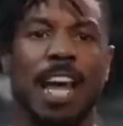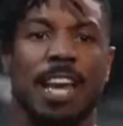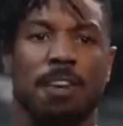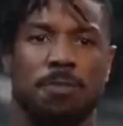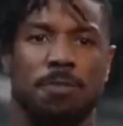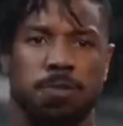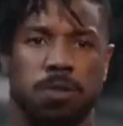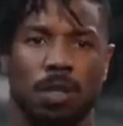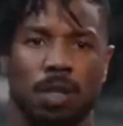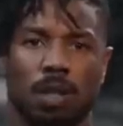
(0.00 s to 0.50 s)

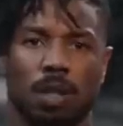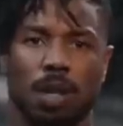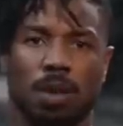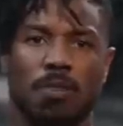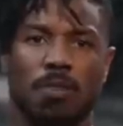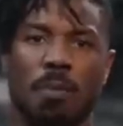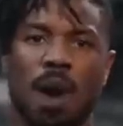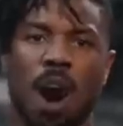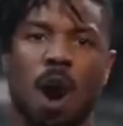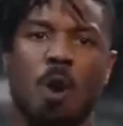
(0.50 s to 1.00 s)
life
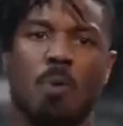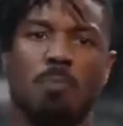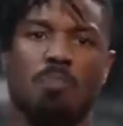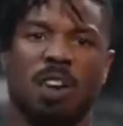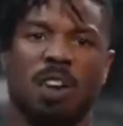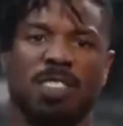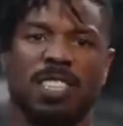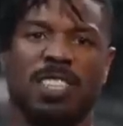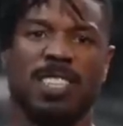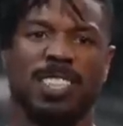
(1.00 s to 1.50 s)
from my own
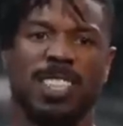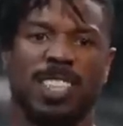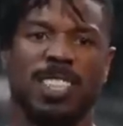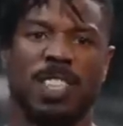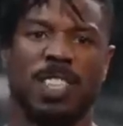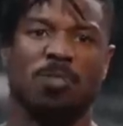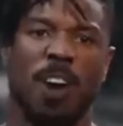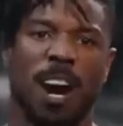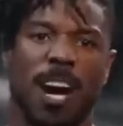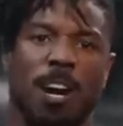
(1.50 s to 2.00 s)
brothers and
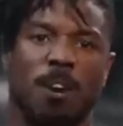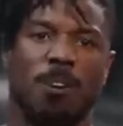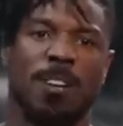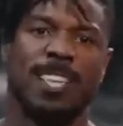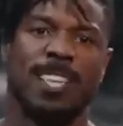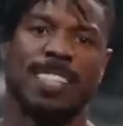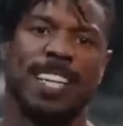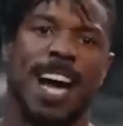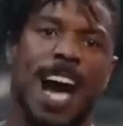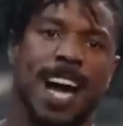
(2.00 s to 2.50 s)
sisters right here on
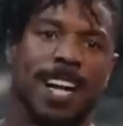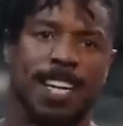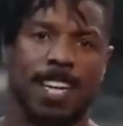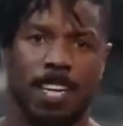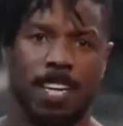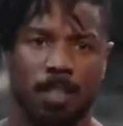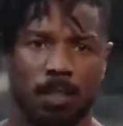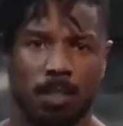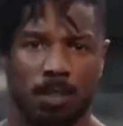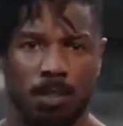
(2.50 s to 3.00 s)
this continent.